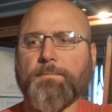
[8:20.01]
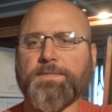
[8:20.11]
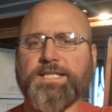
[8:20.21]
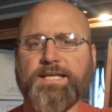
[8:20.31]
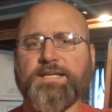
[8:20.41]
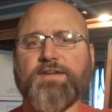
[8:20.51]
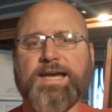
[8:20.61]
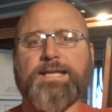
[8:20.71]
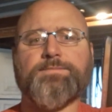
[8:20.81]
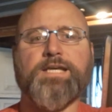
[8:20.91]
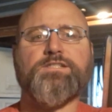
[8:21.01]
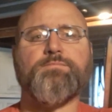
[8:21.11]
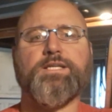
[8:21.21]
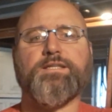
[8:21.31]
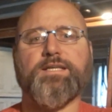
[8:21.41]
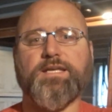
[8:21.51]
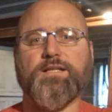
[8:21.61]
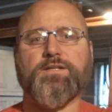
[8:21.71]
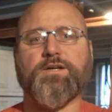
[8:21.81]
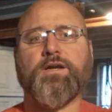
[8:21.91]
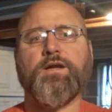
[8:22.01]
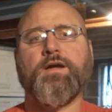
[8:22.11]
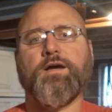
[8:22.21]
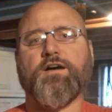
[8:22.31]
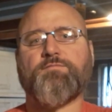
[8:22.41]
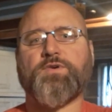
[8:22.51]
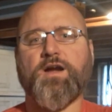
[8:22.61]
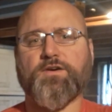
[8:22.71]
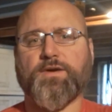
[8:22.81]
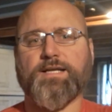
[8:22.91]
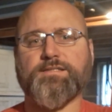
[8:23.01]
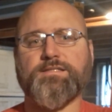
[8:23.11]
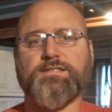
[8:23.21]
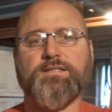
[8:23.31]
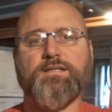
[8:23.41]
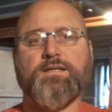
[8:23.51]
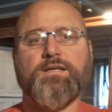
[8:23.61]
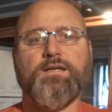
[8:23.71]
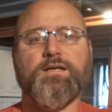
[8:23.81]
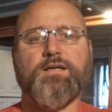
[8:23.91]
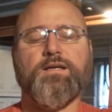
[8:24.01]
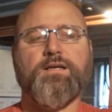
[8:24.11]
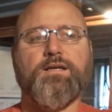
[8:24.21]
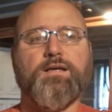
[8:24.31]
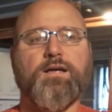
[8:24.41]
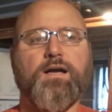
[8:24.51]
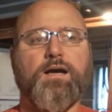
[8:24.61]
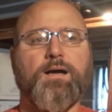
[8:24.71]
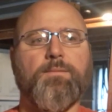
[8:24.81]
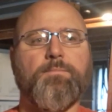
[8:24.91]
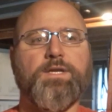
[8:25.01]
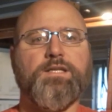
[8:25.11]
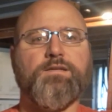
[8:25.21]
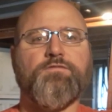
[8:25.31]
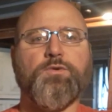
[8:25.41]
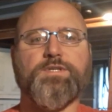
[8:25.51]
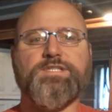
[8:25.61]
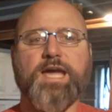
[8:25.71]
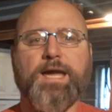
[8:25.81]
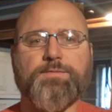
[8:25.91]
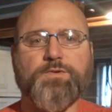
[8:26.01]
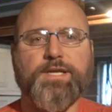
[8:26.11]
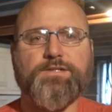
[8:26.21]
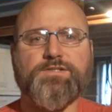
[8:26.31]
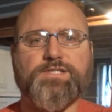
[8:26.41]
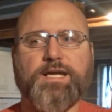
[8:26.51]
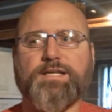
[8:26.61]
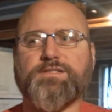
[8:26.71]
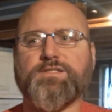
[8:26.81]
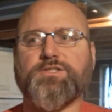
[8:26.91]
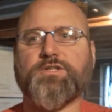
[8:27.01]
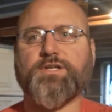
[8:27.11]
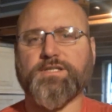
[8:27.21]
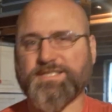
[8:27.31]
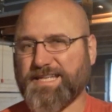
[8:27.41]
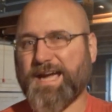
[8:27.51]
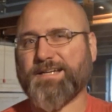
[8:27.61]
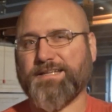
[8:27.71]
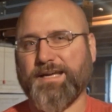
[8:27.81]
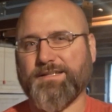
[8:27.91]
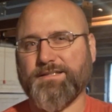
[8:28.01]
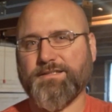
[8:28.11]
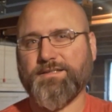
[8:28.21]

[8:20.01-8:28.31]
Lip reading: But the idea of adaptation being the killer of progress, meaning if you adapt to an exercise, you're going to stagnate.